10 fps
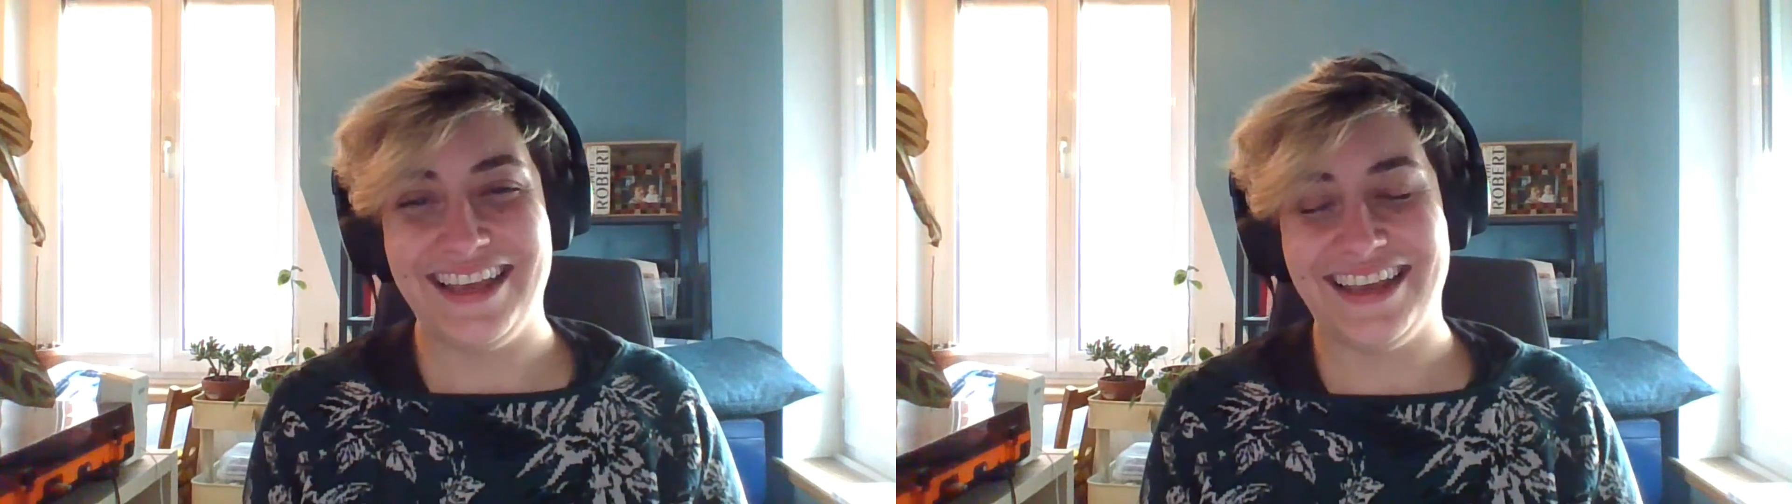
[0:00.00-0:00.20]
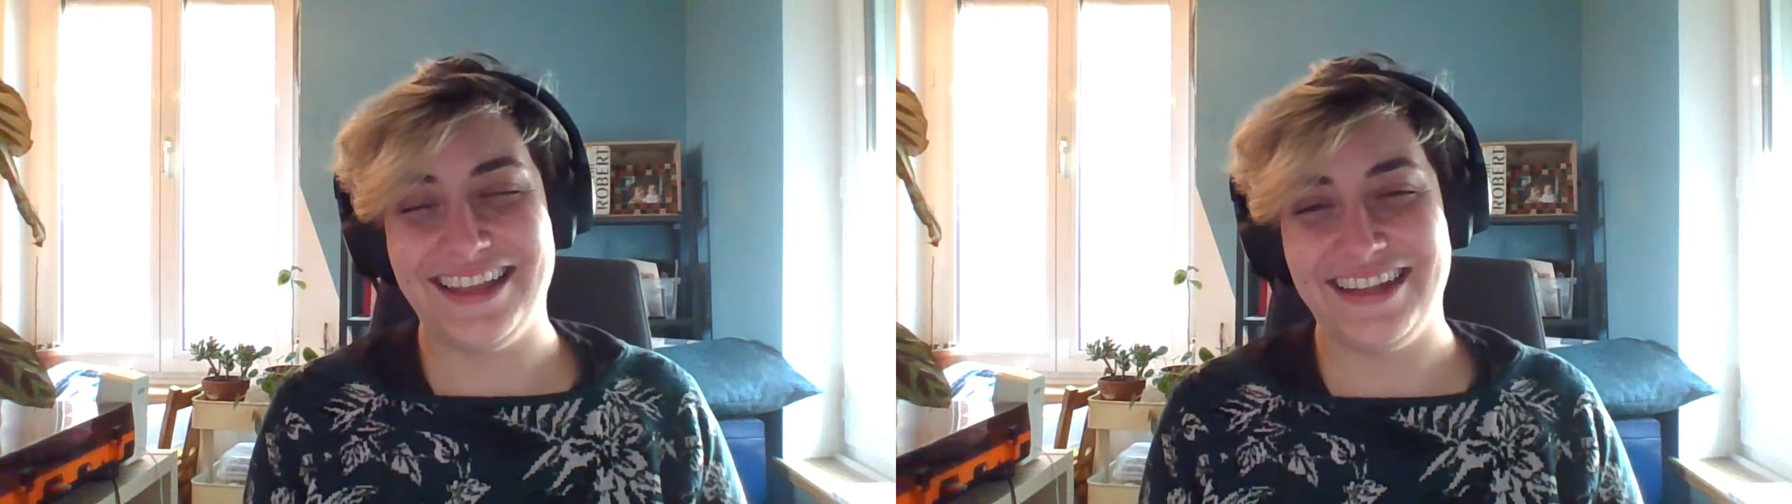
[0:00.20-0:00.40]

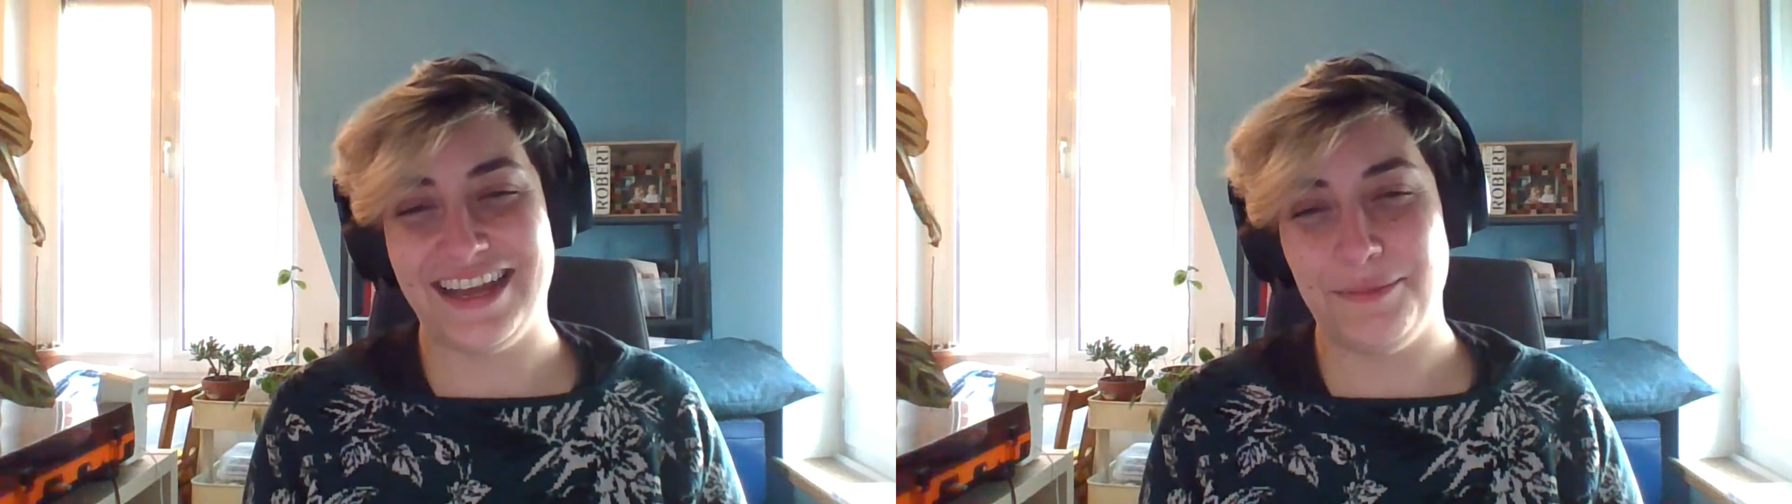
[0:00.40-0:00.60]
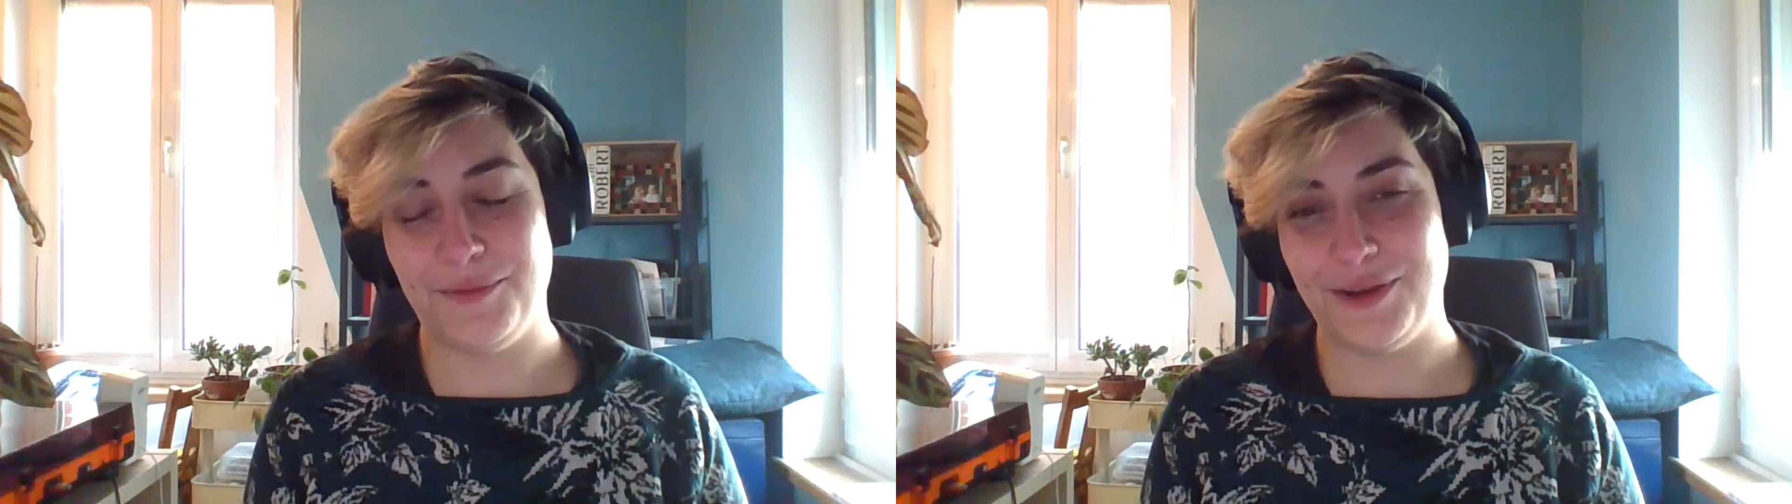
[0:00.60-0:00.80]
And
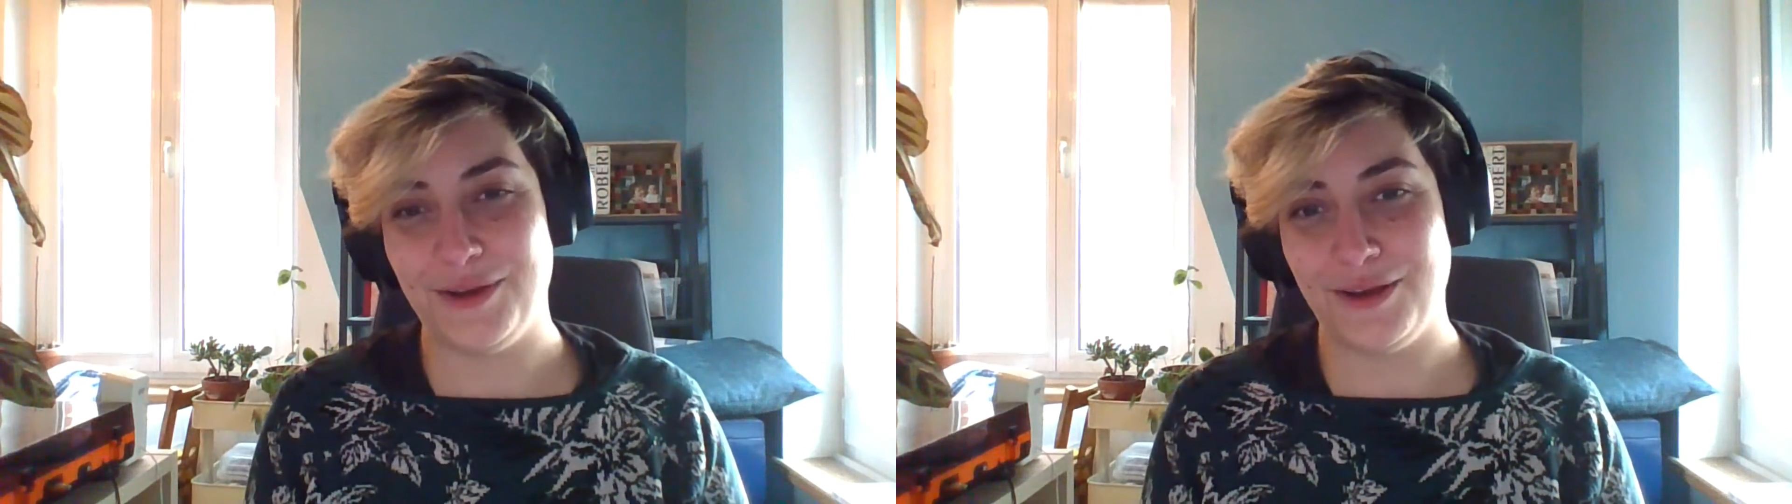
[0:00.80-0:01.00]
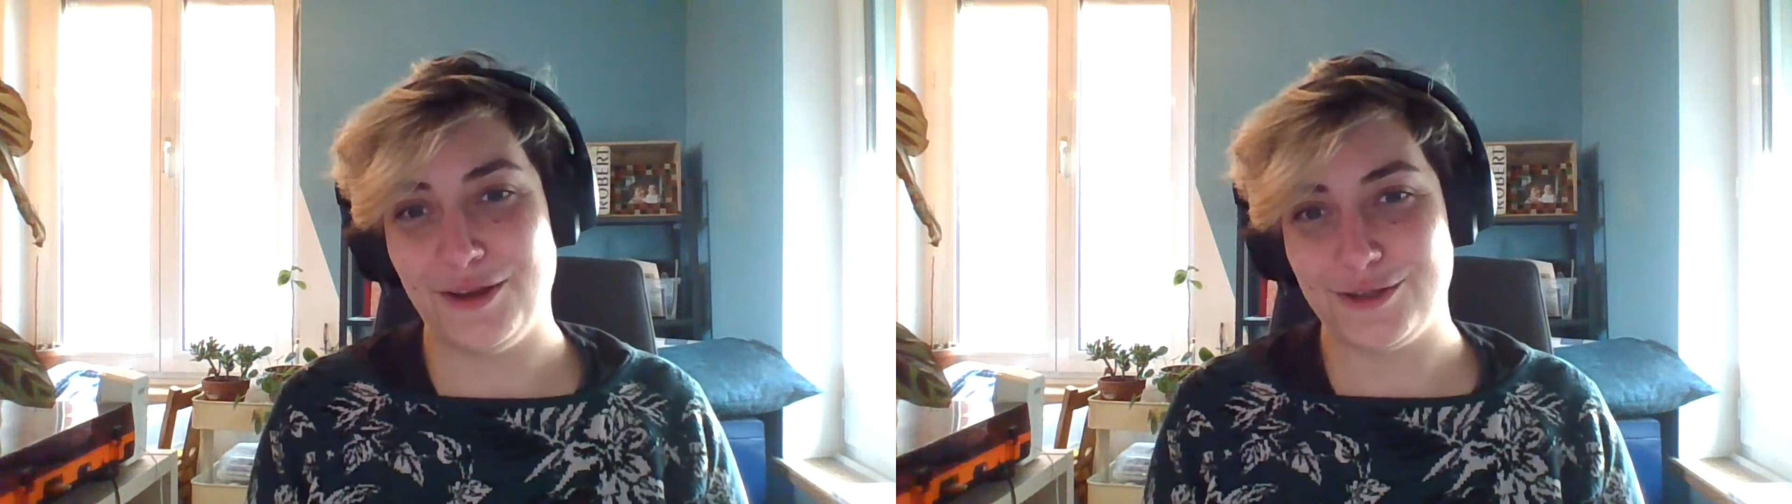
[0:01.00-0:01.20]
I'm
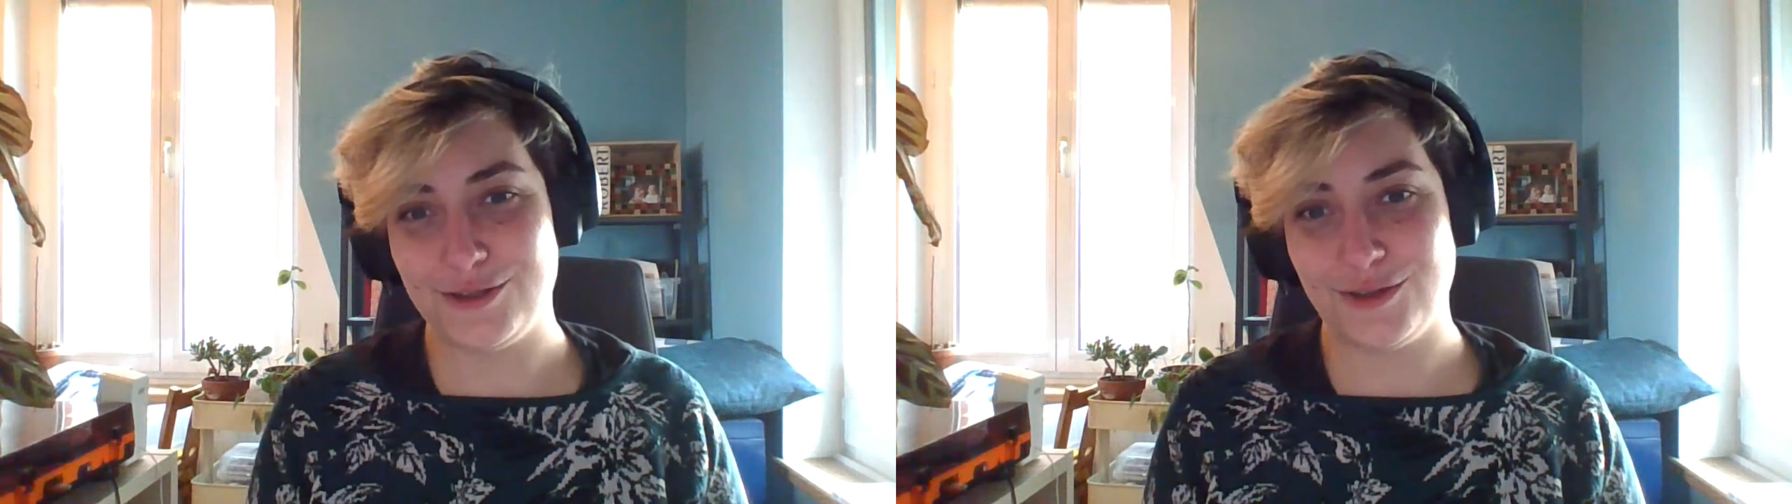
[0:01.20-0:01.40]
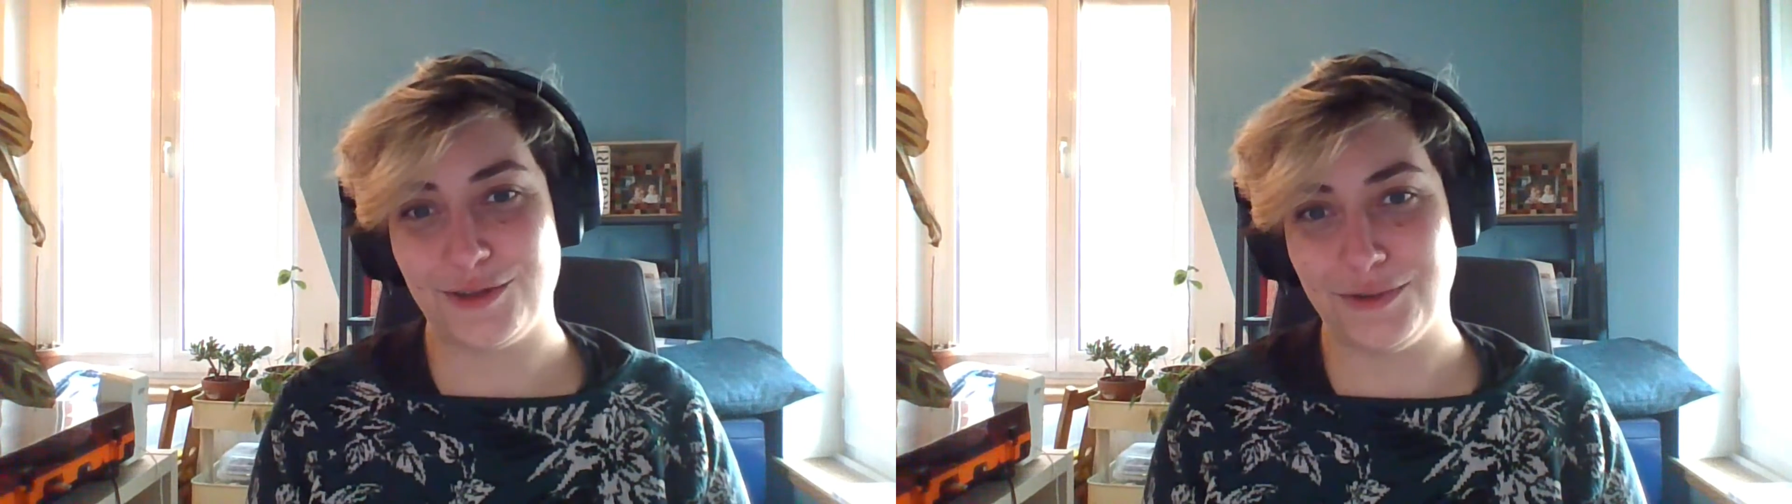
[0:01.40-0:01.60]

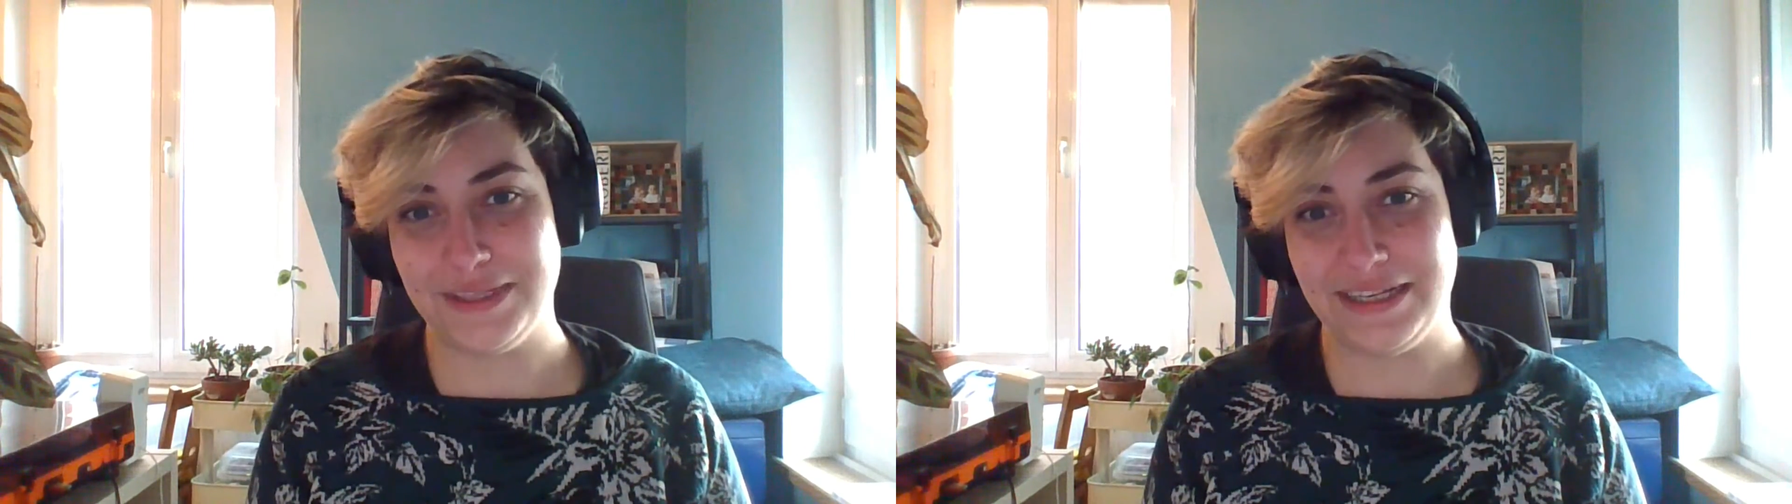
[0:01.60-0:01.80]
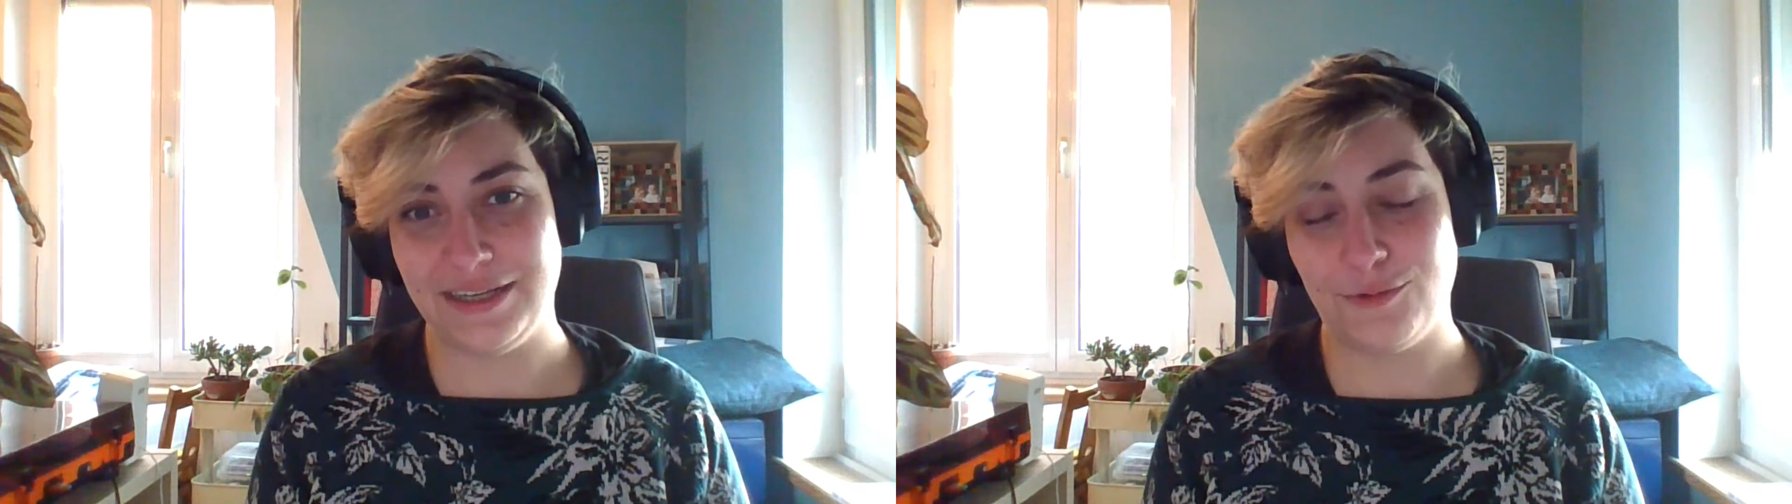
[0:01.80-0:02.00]
also
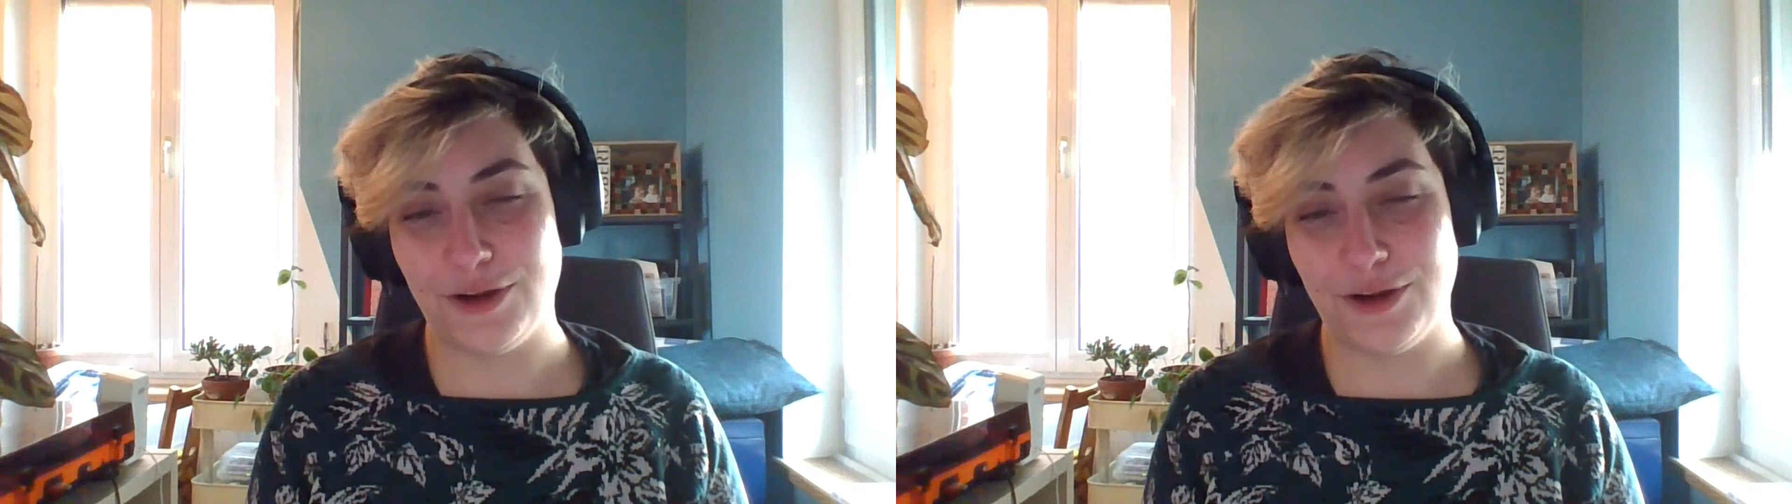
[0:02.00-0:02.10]
currently